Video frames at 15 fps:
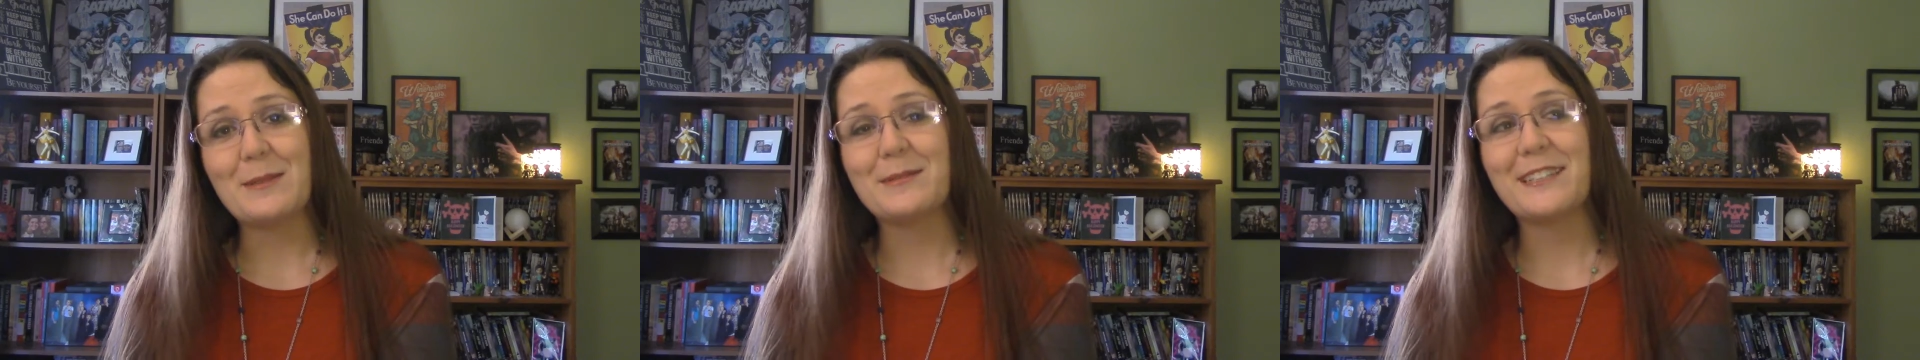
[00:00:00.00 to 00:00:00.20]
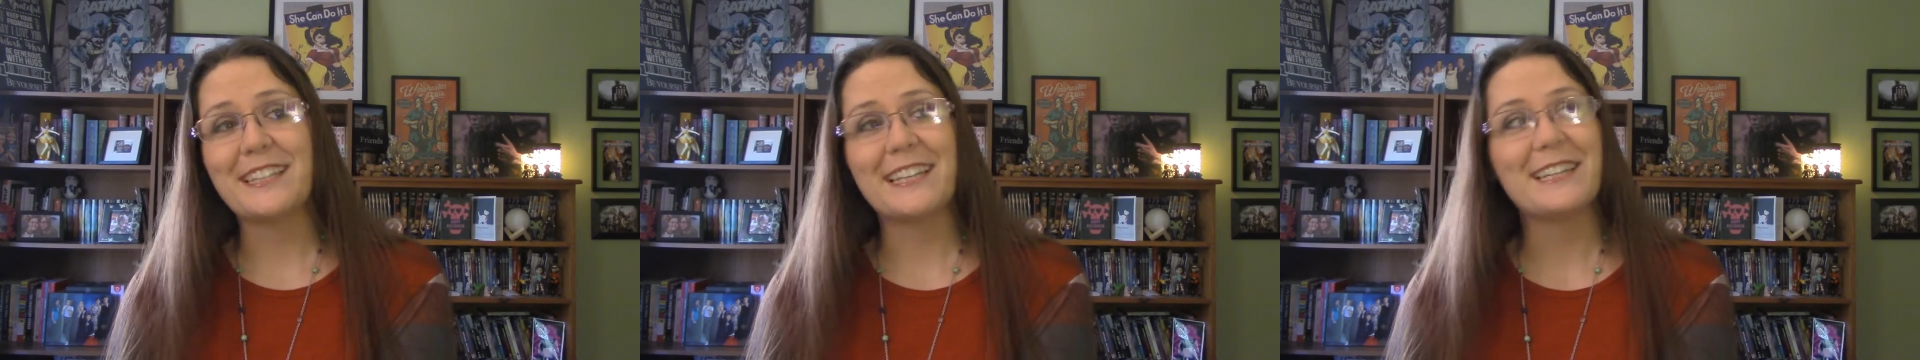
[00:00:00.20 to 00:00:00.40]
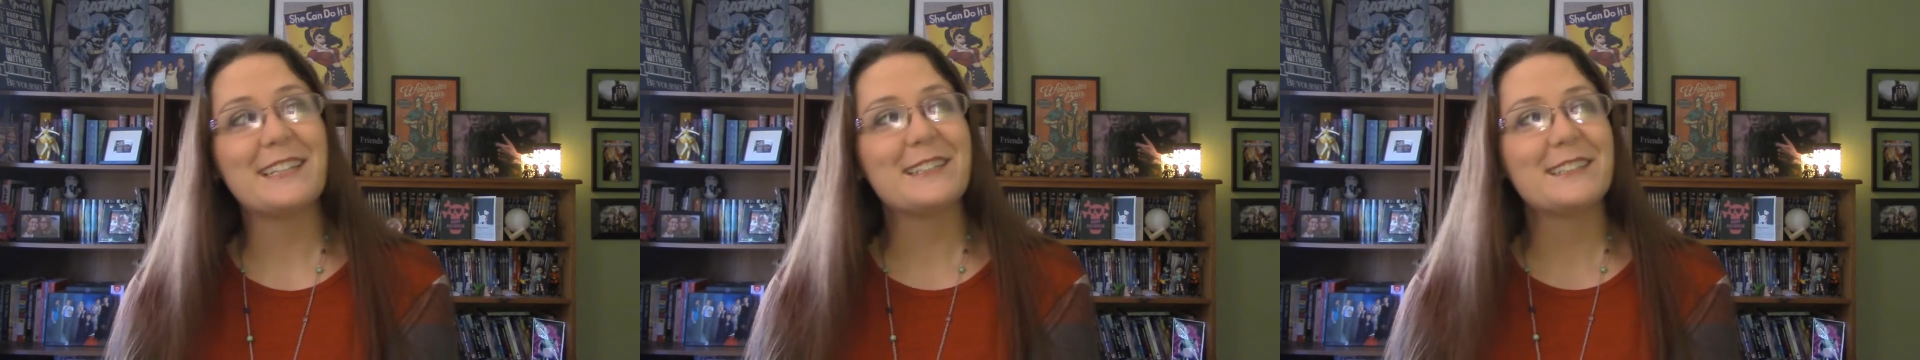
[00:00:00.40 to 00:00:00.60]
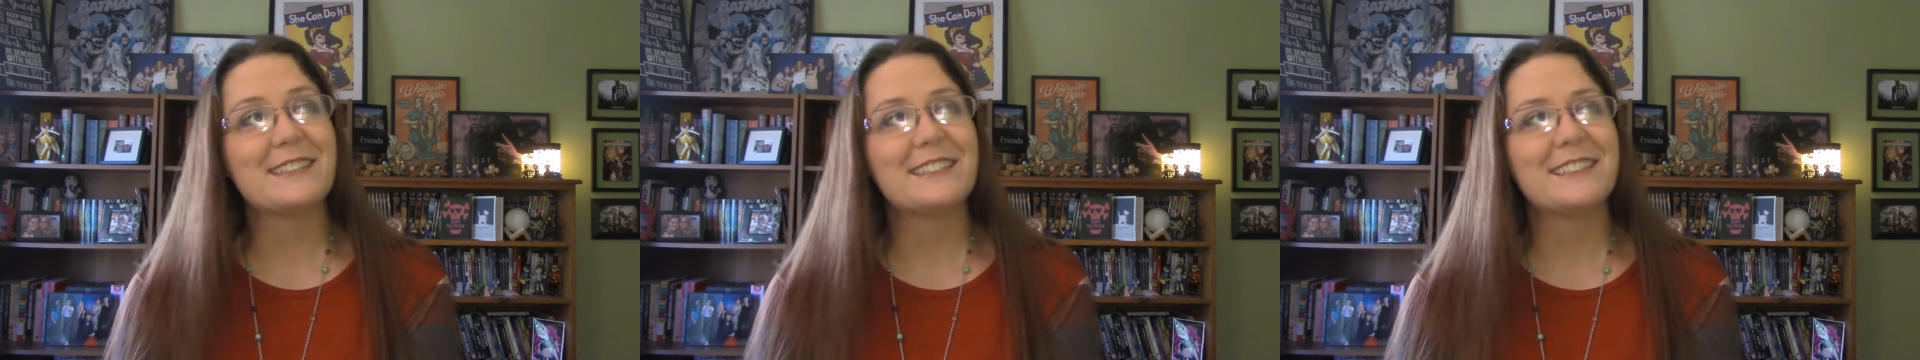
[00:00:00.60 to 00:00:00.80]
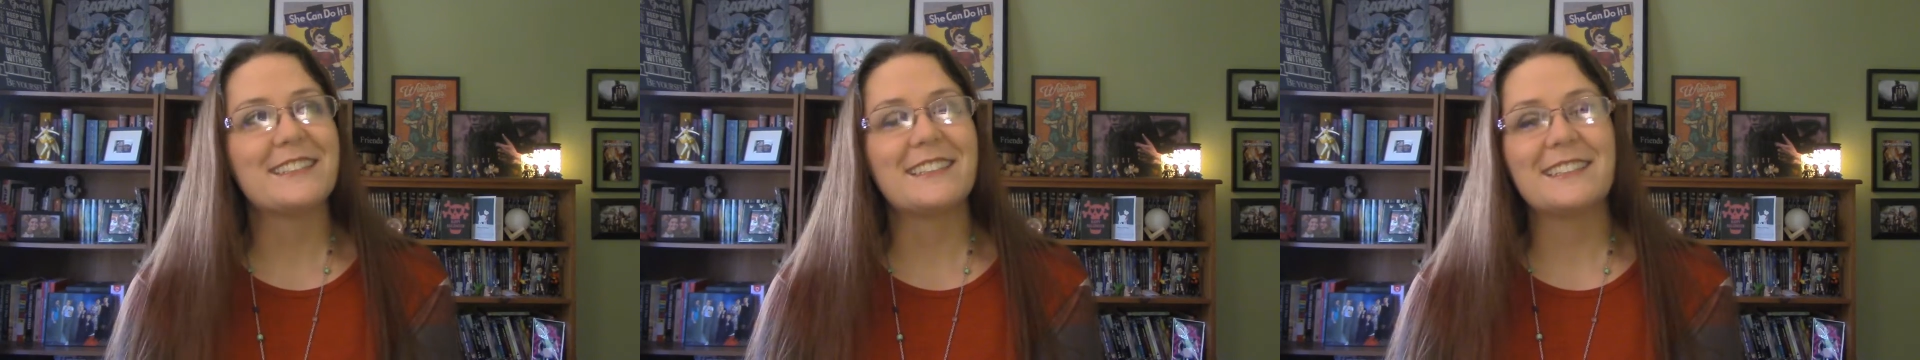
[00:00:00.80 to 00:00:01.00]
able to thank
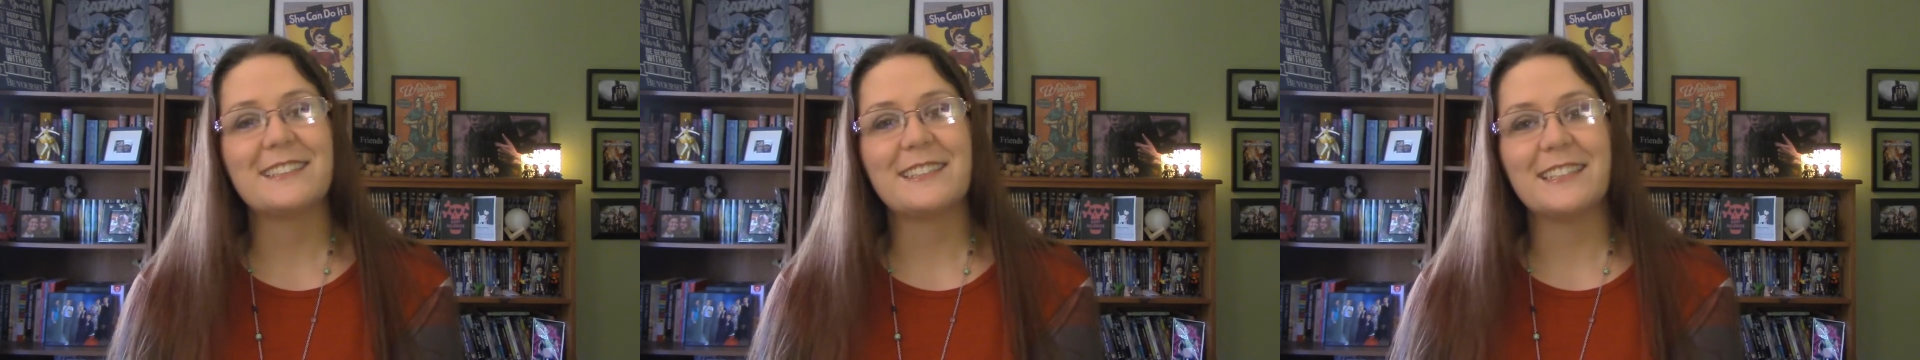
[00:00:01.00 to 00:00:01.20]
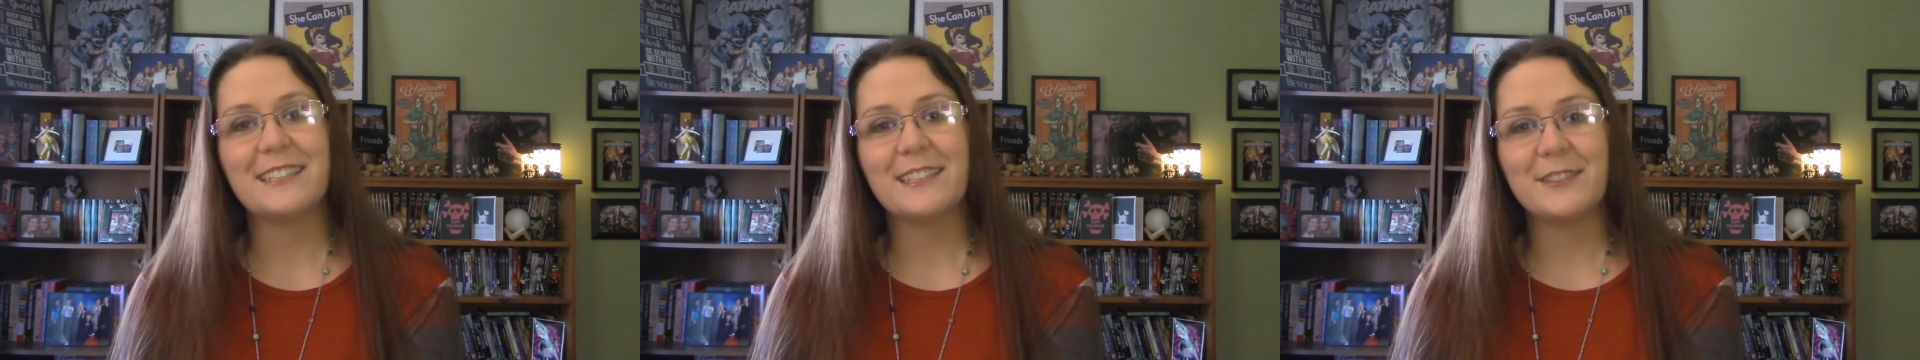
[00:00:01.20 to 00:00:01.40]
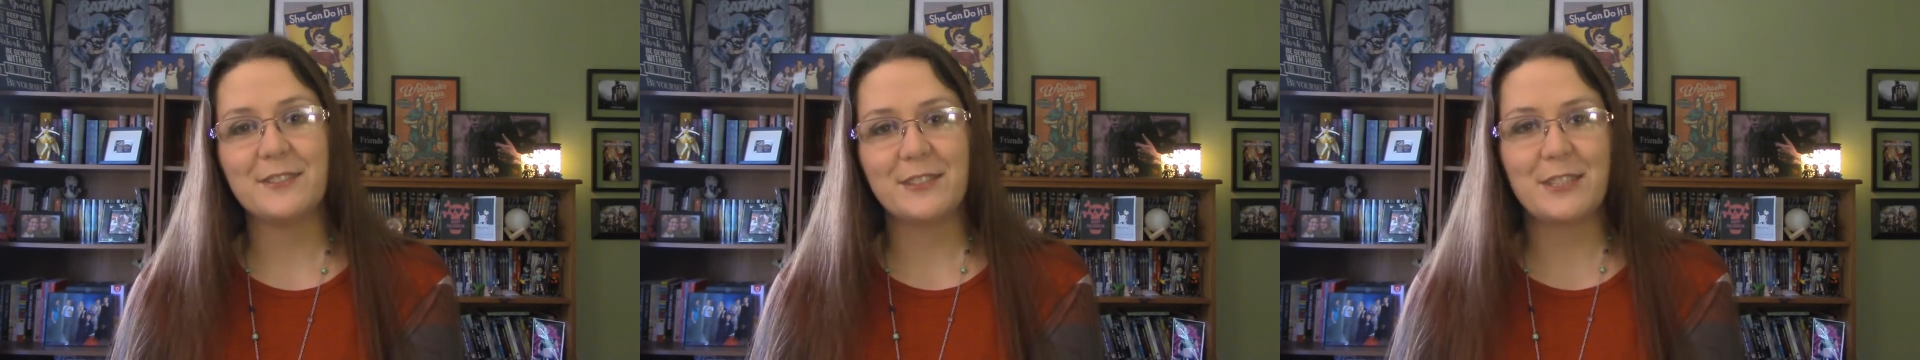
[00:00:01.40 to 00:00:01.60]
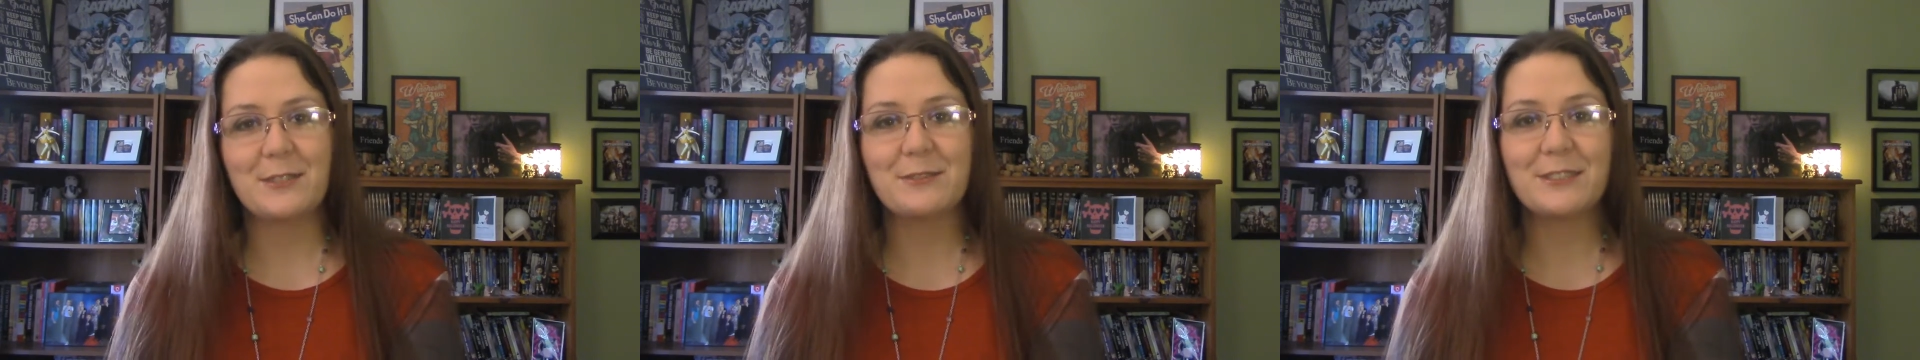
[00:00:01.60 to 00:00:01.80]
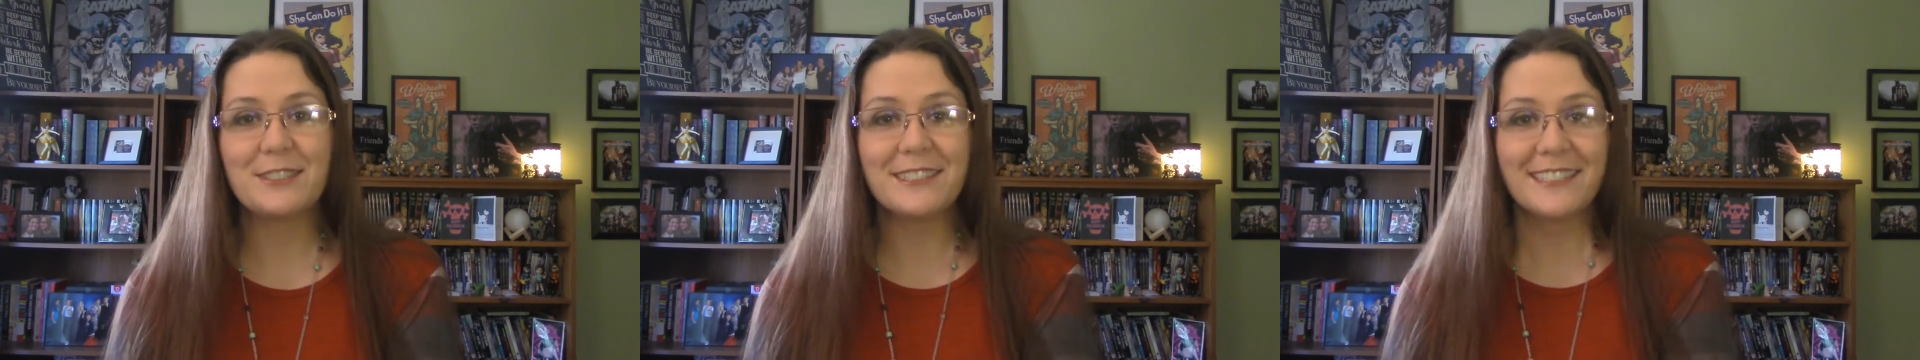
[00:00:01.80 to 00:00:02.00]
the
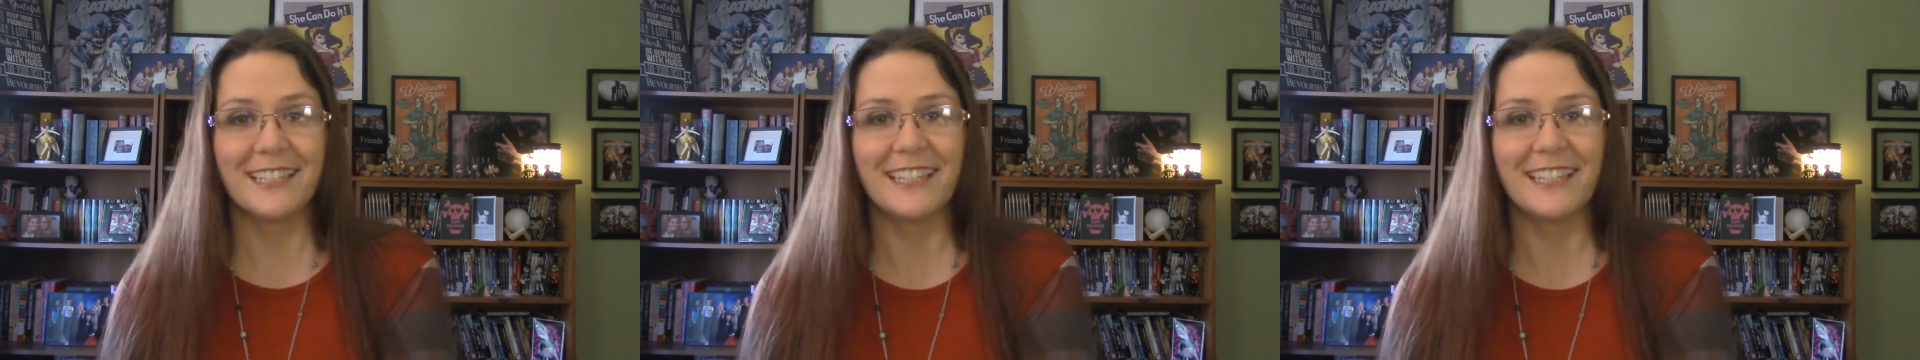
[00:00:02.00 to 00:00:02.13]
individual